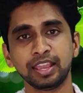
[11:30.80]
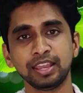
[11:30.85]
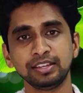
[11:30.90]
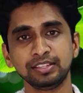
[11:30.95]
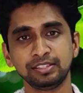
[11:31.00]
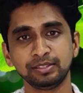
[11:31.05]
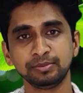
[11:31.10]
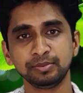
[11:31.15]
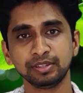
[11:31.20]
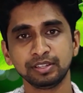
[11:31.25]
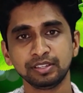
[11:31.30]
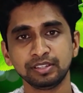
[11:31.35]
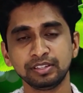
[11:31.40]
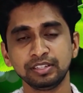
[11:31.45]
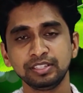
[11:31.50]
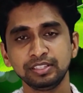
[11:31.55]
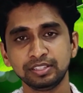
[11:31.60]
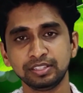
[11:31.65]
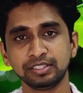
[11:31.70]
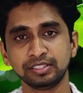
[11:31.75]
and
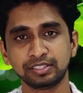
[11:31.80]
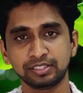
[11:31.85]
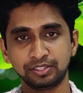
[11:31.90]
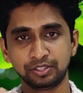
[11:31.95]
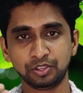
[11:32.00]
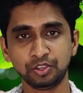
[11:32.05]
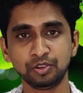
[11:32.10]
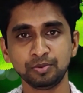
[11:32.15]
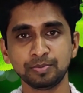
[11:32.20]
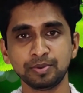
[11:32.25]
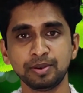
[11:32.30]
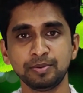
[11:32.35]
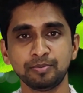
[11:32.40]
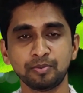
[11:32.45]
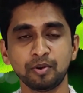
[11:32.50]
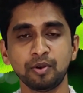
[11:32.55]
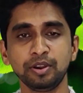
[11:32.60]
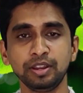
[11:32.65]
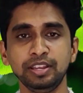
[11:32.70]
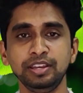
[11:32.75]
similarly this human
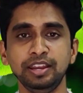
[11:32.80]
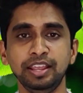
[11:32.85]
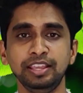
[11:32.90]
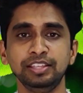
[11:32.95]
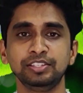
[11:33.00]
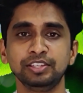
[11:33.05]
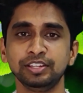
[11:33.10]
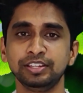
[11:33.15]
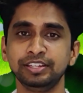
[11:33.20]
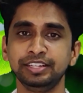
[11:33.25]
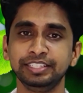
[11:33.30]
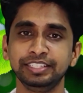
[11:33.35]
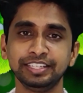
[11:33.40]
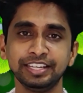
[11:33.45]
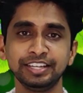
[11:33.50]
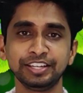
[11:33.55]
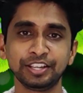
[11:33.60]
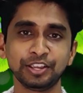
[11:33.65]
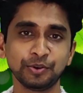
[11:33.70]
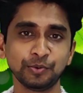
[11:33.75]
body, nature,
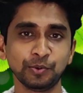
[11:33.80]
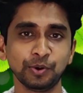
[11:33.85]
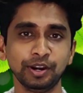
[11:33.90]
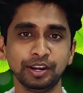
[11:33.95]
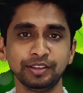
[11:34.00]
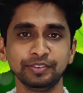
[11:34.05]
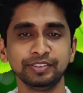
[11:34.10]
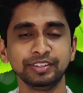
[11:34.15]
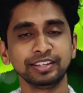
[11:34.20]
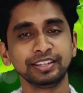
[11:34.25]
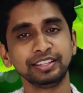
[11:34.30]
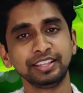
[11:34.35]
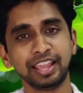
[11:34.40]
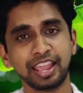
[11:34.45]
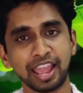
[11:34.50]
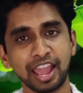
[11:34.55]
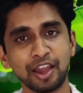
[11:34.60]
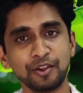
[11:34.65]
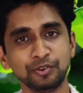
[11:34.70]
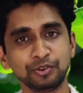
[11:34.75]
DNA, whatever
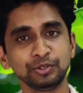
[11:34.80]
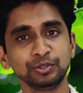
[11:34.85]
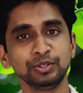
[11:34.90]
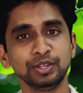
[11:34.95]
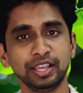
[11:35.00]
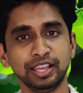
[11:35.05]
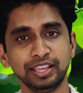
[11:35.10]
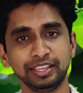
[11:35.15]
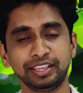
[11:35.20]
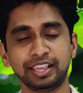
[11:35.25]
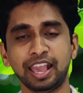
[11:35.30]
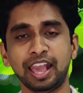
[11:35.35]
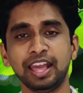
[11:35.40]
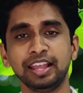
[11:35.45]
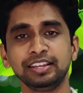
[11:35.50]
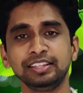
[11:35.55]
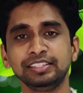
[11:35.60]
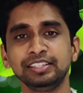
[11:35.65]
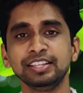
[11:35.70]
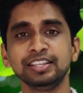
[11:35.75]
they have to
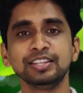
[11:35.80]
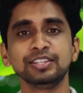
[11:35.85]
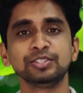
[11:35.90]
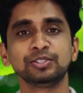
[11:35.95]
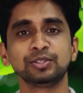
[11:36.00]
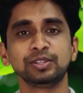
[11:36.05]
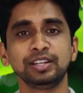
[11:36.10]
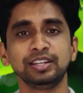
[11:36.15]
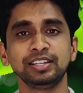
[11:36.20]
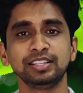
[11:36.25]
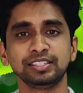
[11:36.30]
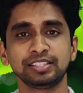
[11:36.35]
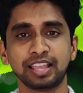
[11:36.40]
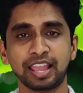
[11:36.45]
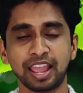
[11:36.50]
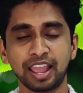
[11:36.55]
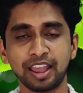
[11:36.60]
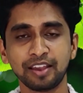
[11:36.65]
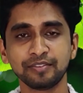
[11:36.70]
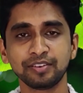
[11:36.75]
carry. So let us
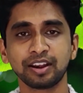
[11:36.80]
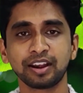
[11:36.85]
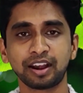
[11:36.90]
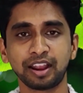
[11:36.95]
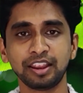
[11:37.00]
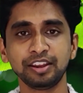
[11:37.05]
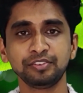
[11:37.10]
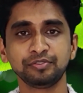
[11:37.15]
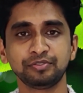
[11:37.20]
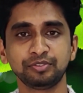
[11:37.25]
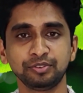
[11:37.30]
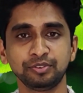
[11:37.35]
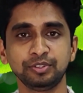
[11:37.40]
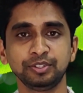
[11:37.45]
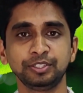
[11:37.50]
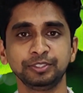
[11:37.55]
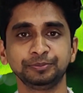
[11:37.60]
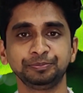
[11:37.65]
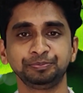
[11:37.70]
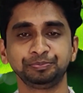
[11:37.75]
have a right
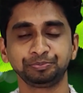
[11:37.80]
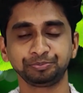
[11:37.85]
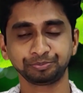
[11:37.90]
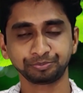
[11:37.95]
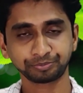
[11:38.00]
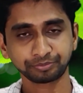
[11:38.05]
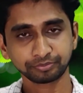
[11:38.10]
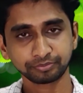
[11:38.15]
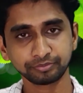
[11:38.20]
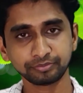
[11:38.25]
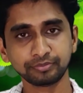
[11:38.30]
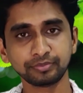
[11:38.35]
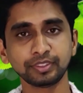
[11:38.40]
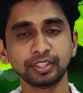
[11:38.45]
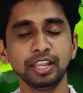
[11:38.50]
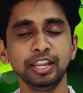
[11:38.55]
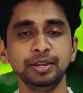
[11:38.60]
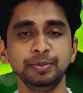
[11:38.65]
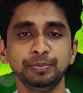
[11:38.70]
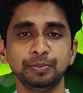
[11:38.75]
food
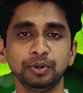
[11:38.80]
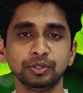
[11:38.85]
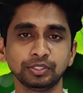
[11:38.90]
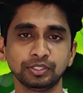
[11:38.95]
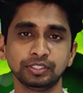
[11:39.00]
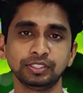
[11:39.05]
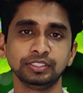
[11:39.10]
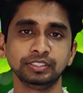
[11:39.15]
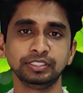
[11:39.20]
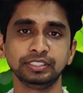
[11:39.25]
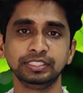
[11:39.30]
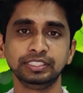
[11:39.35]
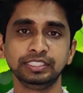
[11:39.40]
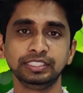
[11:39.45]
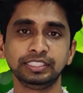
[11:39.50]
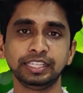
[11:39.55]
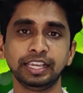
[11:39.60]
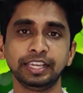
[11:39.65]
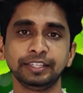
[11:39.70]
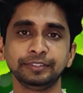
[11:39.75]
and pass on the
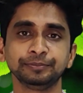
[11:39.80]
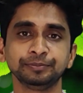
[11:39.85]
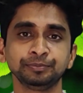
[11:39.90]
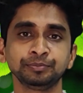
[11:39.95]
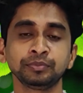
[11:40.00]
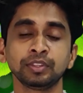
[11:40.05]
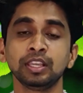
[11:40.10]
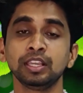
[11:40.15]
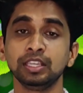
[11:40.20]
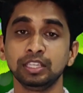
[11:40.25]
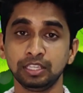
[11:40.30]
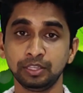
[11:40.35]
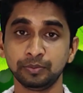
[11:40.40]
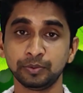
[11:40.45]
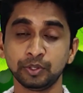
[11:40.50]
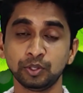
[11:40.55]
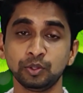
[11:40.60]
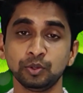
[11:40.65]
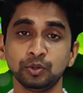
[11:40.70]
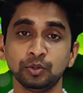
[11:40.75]
DNA,
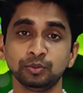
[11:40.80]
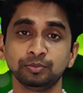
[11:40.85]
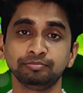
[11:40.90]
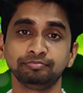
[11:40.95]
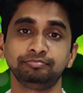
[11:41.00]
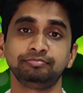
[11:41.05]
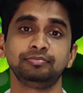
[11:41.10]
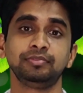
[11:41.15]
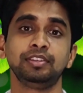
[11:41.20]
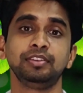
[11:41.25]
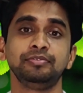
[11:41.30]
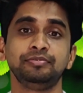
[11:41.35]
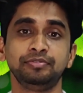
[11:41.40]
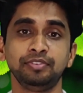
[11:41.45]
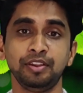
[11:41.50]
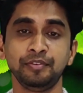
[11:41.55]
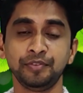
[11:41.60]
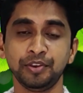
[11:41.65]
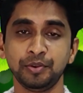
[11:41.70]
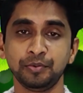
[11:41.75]
even though
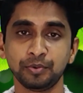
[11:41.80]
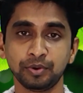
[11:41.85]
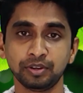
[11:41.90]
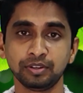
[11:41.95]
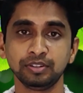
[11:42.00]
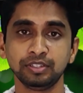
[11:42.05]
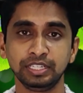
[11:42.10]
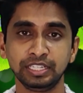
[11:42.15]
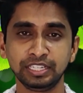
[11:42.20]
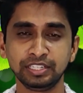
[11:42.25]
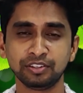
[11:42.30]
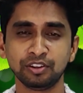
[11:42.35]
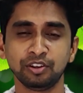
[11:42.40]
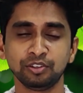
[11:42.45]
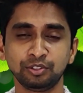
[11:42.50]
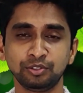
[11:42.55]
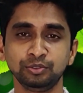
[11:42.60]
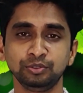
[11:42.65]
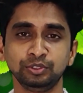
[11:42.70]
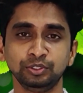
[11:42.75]
if everyone need
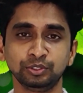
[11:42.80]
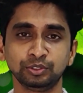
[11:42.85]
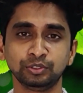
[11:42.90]
not to